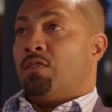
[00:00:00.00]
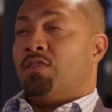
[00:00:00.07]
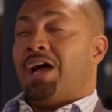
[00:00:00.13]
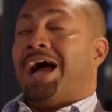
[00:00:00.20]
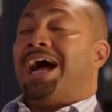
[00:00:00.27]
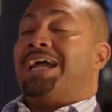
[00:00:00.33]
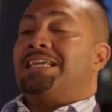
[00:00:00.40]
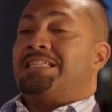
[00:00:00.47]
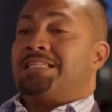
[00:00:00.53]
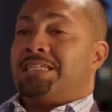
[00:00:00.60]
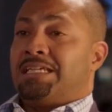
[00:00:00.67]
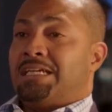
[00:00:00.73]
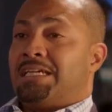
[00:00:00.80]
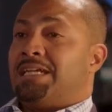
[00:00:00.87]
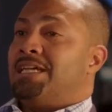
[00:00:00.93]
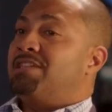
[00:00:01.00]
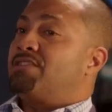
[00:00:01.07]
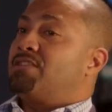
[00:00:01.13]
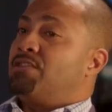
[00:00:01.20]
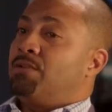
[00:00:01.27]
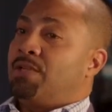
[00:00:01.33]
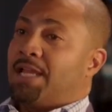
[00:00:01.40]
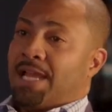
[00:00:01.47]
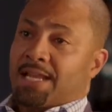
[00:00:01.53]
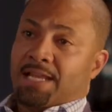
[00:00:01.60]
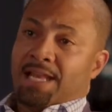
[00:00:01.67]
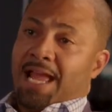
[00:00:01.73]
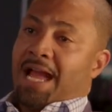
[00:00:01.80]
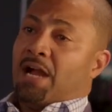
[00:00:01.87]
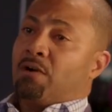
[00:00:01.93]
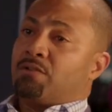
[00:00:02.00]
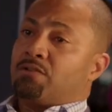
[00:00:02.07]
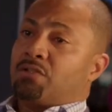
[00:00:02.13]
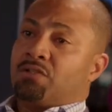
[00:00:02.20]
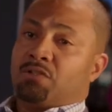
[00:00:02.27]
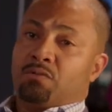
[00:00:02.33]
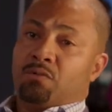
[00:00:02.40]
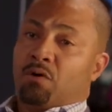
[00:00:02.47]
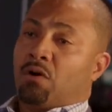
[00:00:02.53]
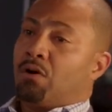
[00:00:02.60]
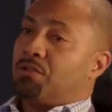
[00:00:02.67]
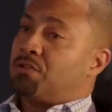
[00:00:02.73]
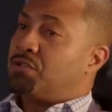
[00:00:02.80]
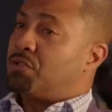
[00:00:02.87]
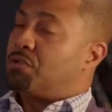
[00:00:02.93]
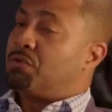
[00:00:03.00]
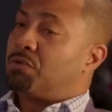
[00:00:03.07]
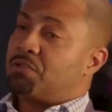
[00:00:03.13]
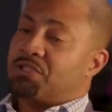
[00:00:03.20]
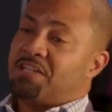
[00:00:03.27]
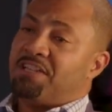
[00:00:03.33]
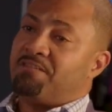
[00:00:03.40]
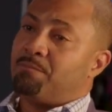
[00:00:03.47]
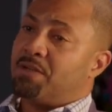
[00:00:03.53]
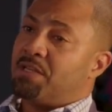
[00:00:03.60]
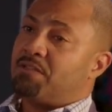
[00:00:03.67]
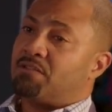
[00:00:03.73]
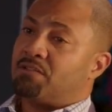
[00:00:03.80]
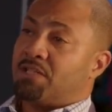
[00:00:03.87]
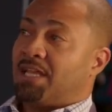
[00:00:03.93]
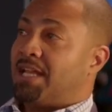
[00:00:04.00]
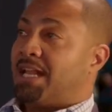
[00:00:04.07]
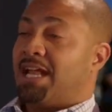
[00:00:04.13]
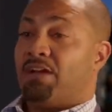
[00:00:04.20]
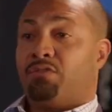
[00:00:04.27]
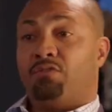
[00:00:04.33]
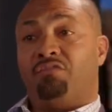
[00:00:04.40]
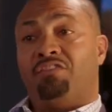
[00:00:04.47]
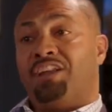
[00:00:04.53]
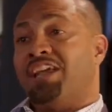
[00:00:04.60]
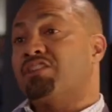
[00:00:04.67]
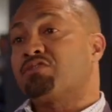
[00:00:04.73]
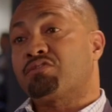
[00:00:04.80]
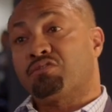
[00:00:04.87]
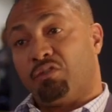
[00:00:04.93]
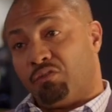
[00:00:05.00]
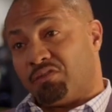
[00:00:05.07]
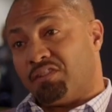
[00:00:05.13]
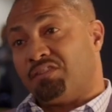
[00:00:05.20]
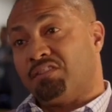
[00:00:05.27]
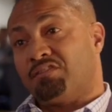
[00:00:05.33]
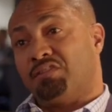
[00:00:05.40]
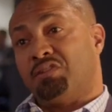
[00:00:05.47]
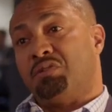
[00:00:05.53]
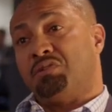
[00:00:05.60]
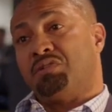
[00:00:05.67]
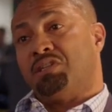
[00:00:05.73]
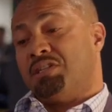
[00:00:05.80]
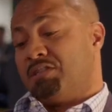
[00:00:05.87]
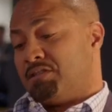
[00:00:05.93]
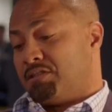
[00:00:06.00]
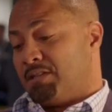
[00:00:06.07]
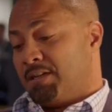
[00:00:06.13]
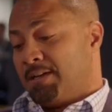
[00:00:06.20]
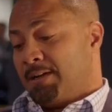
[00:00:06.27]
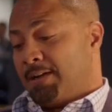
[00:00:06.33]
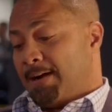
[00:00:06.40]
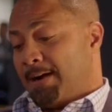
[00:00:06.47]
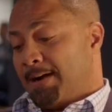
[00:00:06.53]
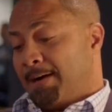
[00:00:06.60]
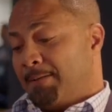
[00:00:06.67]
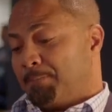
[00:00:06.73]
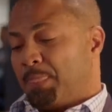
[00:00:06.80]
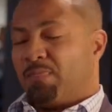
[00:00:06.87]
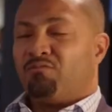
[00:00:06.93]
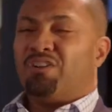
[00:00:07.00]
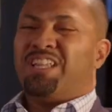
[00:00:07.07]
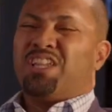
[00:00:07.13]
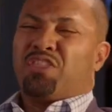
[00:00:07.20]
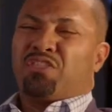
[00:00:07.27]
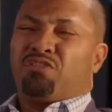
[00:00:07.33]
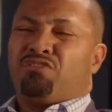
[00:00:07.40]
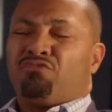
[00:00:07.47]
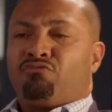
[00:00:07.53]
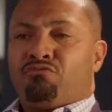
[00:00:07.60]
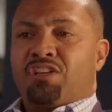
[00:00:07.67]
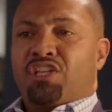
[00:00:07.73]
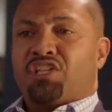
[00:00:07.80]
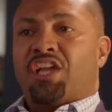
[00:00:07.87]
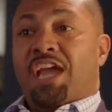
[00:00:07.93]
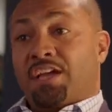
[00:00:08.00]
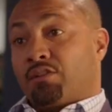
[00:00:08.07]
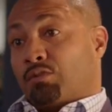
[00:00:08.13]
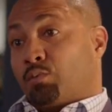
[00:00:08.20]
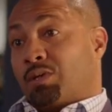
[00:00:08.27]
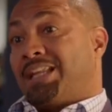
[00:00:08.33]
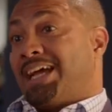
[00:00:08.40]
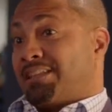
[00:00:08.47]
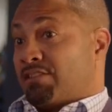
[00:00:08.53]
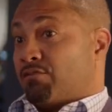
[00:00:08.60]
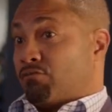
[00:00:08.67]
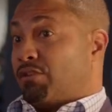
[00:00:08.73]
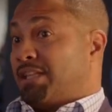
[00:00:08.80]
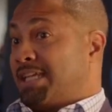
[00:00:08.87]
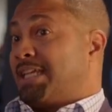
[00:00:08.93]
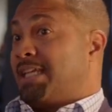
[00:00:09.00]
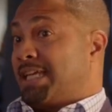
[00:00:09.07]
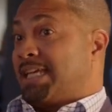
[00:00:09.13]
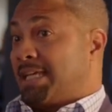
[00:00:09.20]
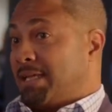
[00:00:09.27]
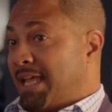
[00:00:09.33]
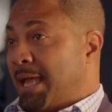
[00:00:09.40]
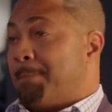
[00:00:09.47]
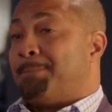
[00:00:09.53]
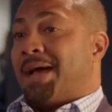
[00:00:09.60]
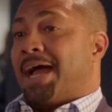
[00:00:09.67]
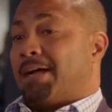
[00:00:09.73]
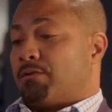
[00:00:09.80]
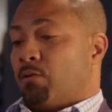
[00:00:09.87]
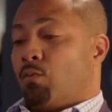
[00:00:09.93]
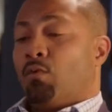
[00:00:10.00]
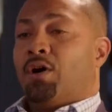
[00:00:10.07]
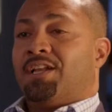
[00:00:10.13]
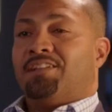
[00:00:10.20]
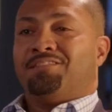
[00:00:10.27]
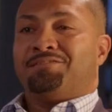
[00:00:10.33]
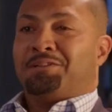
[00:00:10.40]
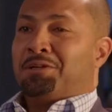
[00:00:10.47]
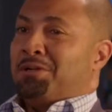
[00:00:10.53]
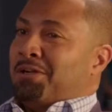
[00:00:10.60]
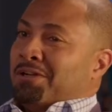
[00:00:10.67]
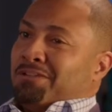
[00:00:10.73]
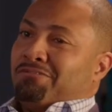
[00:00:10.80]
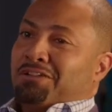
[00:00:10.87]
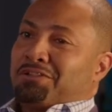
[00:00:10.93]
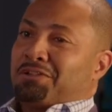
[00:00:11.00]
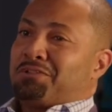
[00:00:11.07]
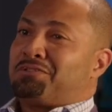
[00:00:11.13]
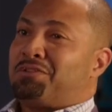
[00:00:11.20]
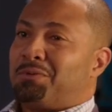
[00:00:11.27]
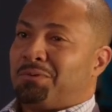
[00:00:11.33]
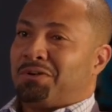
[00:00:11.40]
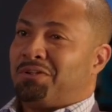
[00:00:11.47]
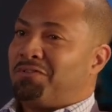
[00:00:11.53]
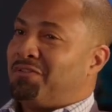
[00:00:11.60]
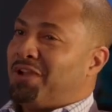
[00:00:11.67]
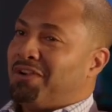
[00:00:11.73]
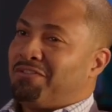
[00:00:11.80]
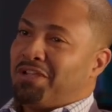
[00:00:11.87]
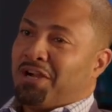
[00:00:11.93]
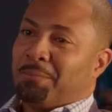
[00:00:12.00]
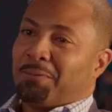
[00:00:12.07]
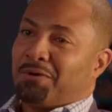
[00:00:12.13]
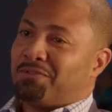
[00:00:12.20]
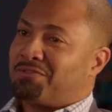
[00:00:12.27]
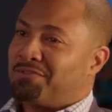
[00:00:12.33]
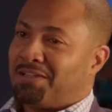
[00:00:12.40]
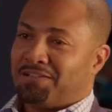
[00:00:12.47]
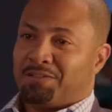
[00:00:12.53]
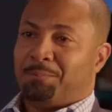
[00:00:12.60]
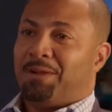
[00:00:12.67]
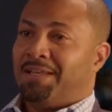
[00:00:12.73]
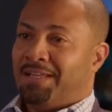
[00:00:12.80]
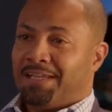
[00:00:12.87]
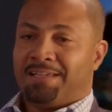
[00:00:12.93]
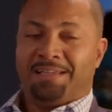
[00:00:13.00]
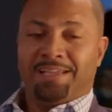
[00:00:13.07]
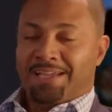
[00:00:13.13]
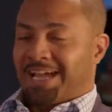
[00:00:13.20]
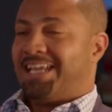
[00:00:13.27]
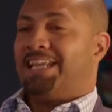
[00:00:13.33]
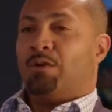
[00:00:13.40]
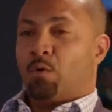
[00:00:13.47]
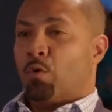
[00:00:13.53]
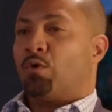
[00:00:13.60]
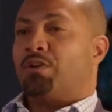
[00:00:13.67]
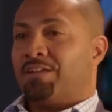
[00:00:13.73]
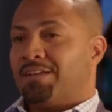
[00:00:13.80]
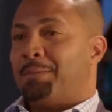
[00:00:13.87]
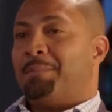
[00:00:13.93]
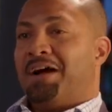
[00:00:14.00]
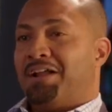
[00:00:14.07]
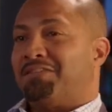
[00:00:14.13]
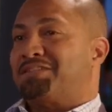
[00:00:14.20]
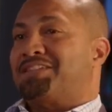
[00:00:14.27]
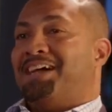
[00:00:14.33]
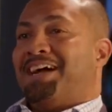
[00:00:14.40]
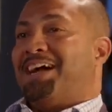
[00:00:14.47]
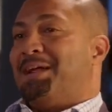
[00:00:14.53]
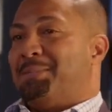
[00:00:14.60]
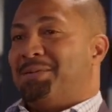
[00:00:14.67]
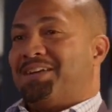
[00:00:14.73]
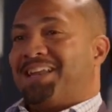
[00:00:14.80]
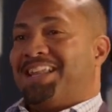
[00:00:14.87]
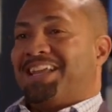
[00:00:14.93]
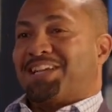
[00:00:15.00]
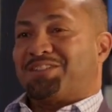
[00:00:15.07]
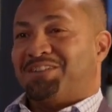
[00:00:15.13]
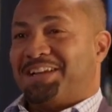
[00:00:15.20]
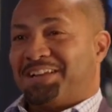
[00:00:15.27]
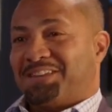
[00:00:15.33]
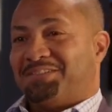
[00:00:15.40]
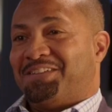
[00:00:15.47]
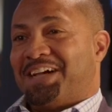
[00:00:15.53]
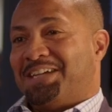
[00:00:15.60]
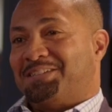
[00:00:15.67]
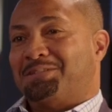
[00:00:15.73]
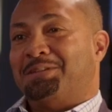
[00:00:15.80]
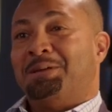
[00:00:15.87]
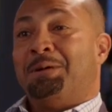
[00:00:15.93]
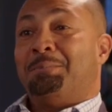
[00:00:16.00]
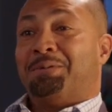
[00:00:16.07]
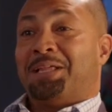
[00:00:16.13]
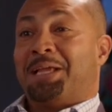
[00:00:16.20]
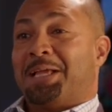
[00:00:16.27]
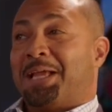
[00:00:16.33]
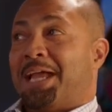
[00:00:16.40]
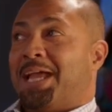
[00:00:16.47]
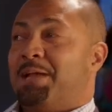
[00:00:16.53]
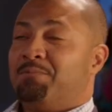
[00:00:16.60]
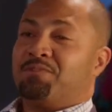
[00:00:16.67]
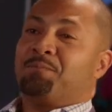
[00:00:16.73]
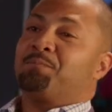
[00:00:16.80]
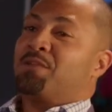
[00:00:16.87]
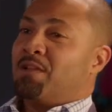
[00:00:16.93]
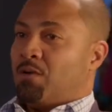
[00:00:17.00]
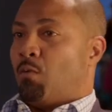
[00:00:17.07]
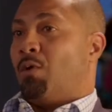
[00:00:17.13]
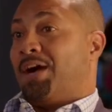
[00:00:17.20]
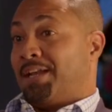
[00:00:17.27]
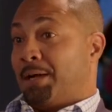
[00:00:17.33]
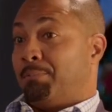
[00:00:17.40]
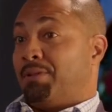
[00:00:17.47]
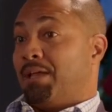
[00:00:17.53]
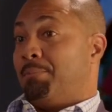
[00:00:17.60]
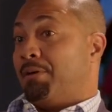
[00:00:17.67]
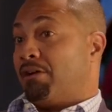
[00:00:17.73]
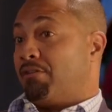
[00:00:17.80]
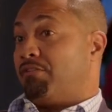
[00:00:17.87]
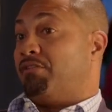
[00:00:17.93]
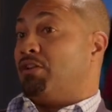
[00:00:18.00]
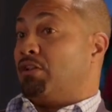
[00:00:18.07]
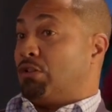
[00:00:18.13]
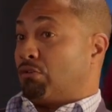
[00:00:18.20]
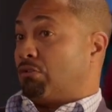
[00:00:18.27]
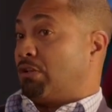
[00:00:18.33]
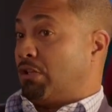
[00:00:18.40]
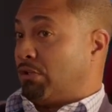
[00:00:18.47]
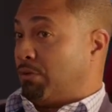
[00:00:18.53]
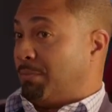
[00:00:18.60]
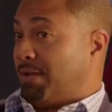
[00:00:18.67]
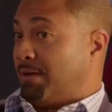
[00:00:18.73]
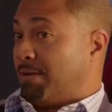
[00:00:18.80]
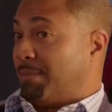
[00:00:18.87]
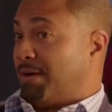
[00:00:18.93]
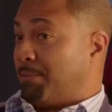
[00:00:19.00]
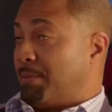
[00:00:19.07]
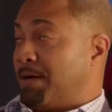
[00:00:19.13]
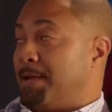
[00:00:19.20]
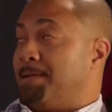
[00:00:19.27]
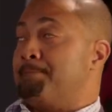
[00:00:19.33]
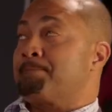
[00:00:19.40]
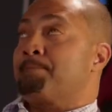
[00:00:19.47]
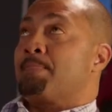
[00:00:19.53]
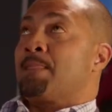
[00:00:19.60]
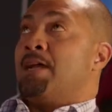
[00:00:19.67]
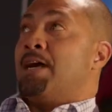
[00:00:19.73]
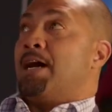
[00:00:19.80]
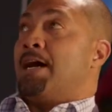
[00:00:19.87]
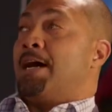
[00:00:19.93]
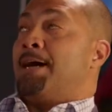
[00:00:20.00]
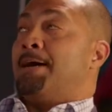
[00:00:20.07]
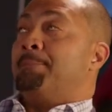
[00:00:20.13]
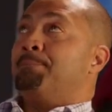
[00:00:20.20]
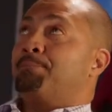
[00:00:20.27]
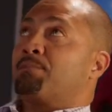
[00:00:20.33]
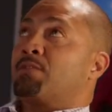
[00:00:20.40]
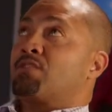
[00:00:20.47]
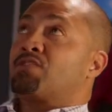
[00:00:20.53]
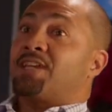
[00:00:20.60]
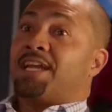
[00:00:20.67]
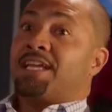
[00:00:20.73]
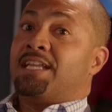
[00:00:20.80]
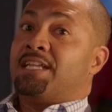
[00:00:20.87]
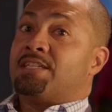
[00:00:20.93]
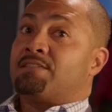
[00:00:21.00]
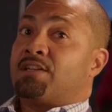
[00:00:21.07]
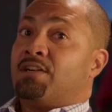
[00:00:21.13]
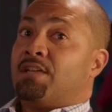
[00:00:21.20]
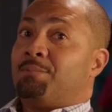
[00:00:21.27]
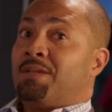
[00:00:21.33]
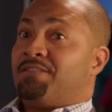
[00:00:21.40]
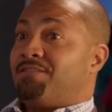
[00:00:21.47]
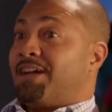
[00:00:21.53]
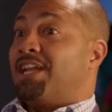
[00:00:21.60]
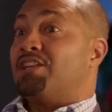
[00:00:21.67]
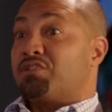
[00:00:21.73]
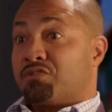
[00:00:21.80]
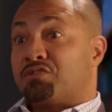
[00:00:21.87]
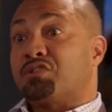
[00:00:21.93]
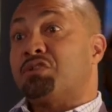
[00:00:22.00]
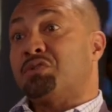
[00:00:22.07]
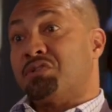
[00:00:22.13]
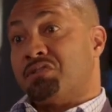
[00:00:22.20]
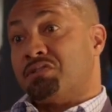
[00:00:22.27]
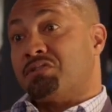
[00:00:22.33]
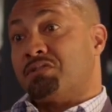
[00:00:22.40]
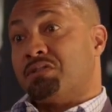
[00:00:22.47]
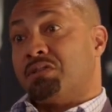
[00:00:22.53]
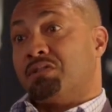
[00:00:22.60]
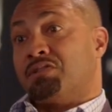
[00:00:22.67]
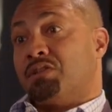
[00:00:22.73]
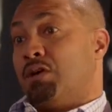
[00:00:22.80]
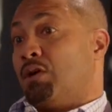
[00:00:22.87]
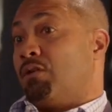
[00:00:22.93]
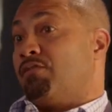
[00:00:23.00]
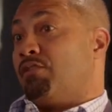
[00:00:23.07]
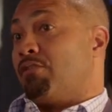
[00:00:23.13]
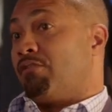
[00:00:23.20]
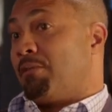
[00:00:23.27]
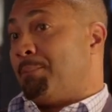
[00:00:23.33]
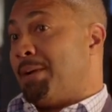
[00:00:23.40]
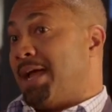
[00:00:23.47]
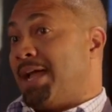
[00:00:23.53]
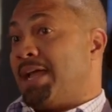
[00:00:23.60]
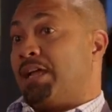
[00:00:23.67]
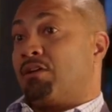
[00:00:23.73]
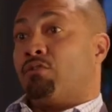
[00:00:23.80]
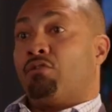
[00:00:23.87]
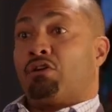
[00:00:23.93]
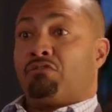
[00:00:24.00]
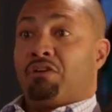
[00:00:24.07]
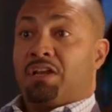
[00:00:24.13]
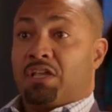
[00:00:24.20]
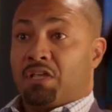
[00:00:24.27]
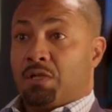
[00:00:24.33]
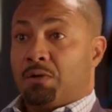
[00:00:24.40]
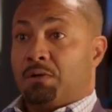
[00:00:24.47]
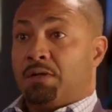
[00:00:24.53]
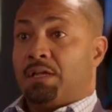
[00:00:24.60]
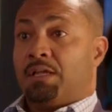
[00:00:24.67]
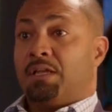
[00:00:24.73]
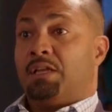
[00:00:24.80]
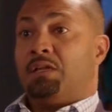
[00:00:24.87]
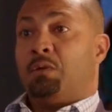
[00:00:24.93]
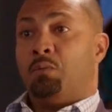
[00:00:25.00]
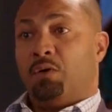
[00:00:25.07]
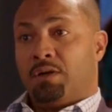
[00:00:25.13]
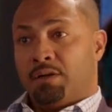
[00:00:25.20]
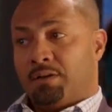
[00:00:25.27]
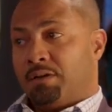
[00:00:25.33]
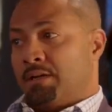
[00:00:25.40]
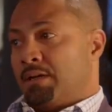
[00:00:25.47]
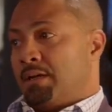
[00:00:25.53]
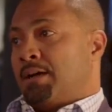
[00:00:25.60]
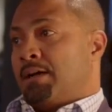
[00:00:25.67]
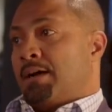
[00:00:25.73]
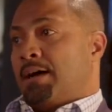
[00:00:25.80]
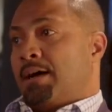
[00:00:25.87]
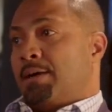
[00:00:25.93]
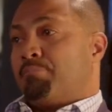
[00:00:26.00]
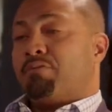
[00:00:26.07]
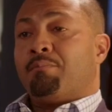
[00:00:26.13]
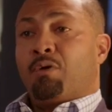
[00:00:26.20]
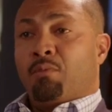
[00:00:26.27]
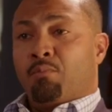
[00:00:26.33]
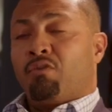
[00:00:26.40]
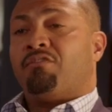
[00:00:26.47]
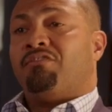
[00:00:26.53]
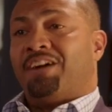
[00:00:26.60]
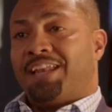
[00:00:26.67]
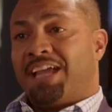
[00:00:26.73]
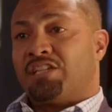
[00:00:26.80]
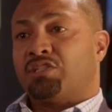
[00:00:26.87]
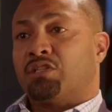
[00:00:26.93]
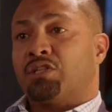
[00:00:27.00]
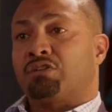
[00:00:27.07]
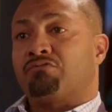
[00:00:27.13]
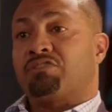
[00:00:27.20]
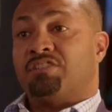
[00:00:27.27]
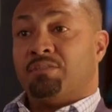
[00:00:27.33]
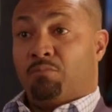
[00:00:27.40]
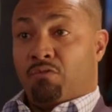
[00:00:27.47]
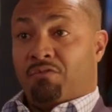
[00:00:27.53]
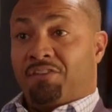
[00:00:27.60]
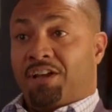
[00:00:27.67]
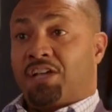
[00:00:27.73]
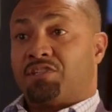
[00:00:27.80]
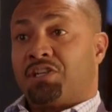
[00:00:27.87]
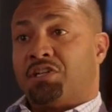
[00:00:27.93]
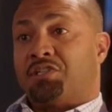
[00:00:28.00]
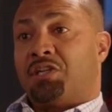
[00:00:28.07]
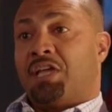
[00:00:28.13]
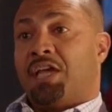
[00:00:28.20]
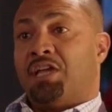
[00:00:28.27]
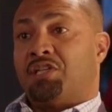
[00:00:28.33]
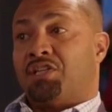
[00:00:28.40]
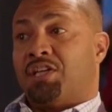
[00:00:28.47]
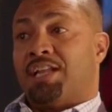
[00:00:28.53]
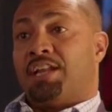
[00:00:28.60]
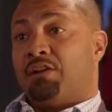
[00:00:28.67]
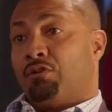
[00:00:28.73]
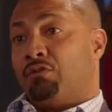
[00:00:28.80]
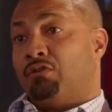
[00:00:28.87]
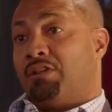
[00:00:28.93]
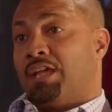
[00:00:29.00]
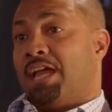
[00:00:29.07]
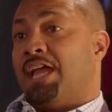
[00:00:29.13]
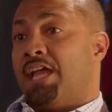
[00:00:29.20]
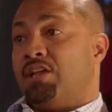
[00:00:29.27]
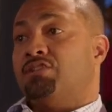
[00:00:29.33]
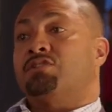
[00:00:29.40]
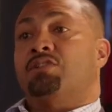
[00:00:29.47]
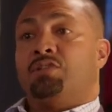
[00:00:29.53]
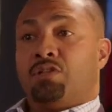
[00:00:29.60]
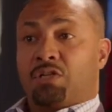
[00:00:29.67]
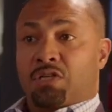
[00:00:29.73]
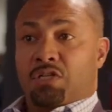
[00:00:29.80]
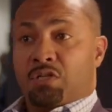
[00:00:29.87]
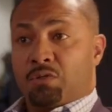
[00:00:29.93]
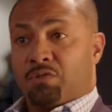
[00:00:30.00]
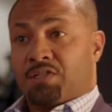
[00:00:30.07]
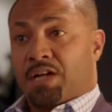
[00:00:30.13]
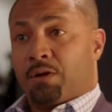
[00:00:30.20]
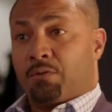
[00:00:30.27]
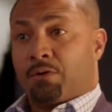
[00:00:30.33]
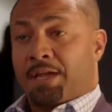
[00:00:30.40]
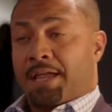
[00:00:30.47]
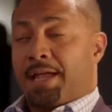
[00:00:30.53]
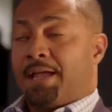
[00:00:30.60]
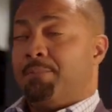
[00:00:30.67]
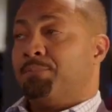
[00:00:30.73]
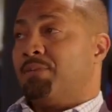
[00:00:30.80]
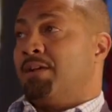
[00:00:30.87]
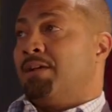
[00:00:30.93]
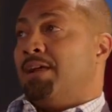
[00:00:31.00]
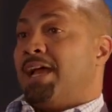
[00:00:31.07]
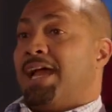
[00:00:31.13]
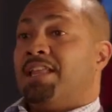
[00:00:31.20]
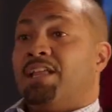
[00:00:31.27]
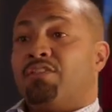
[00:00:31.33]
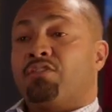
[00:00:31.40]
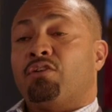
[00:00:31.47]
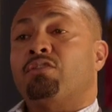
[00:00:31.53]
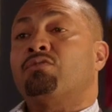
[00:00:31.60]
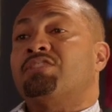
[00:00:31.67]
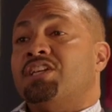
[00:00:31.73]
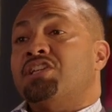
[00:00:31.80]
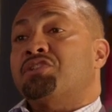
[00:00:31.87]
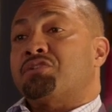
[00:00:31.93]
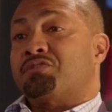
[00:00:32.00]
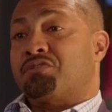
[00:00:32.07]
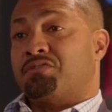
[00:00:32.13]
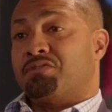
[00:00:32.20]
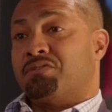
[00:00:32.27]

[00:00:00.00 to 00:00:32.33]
The idea is to get it out to all the junior achievements, to get it out through financial services institutions. Um, really, three channels we'd like to really impact. One is direct to consumer. If you have a young person that's spending an inordinate amount of time on an electronic device playing games, why not play Berryville, learn a little bit about money. Um, second is going to be financial institutions. So if you're a bank or a credit union and you want to uh, promote more financial literacy, more financial education at an early age, you can use our game. And then third teachers.